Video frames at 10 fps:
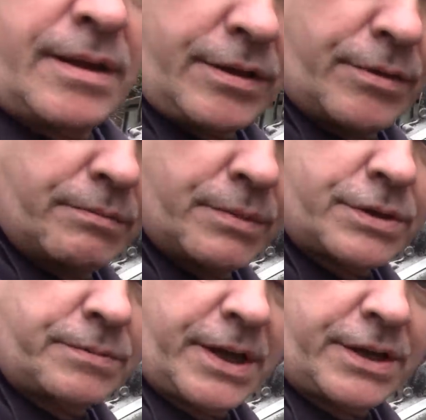you
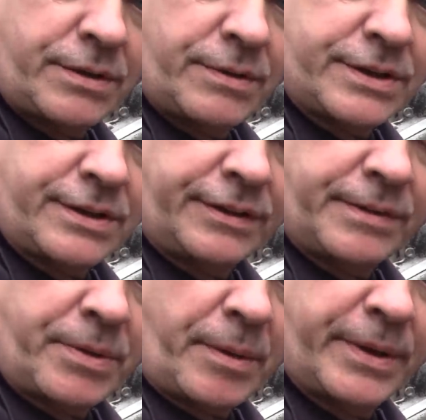must make sure it's got the
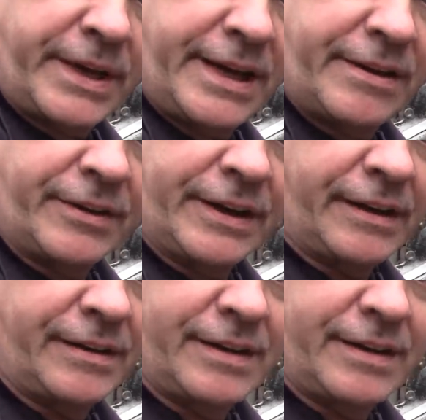proper gear on it.